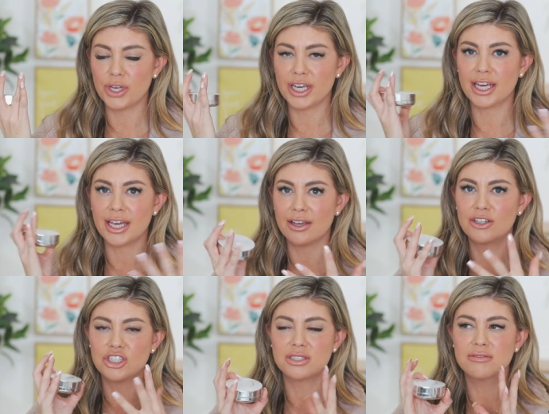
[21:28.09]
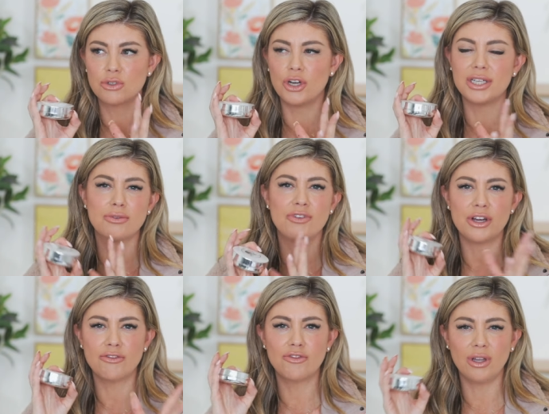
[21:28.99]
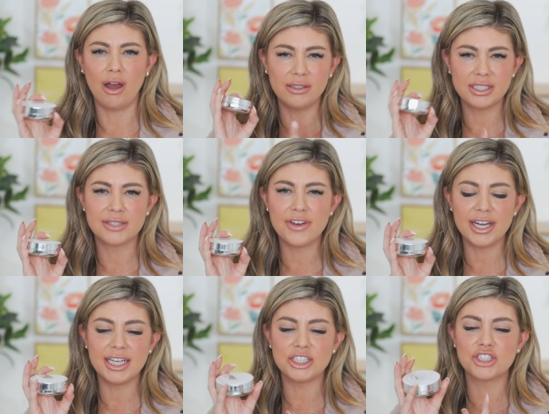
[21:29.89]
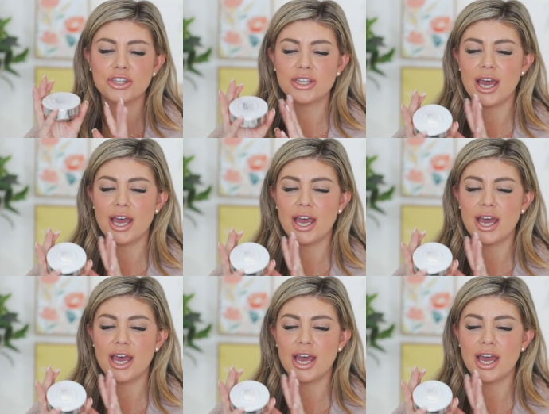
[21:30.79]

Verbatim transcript: Like it just creates a very flawless finish.